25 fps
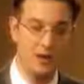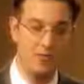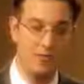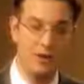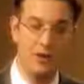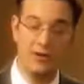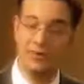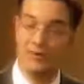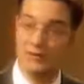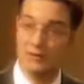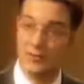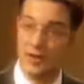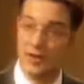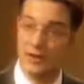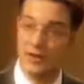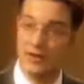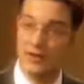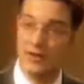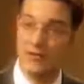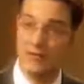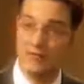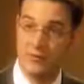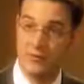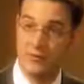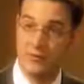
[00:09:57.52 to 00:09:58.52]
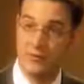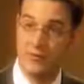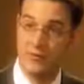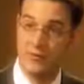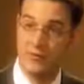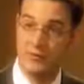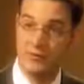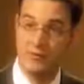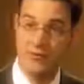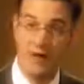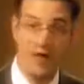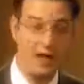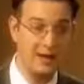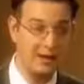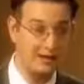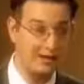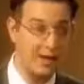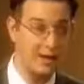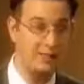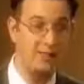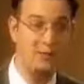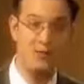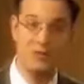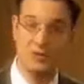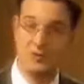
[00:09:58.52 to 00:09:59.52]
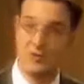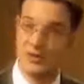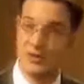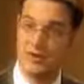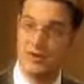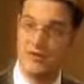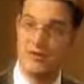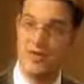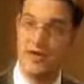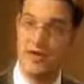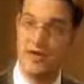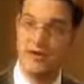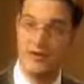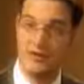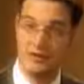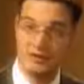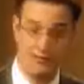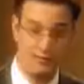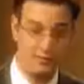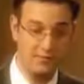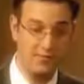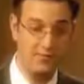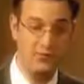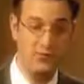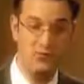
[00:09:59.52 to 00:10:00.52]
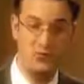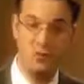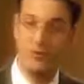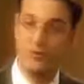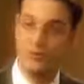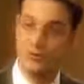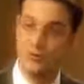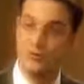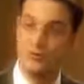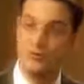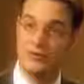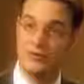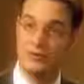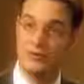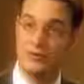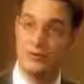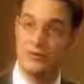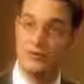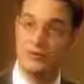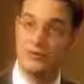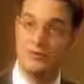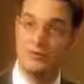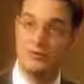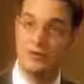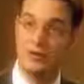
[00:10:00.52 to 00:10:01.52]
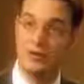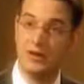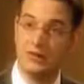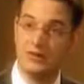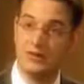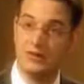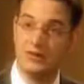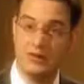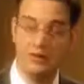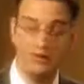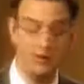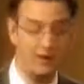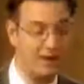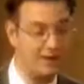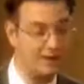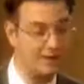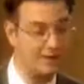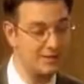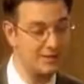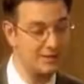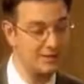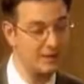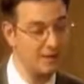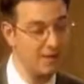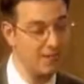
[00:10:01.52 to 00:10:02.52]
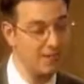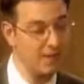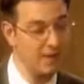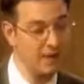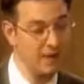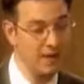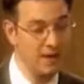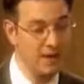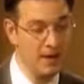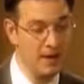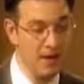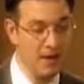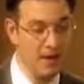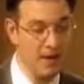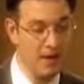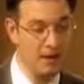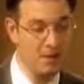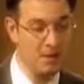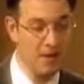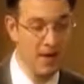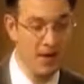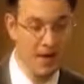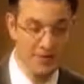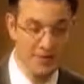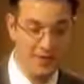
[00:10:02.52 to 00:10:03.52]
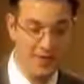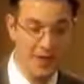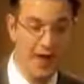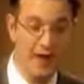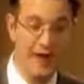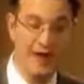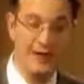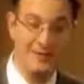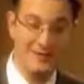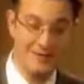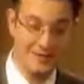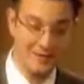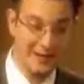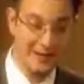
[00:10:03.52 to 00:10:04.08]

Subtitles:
of Australia a few years back demonstrated that in vitro using human blood cell lines. And then I'd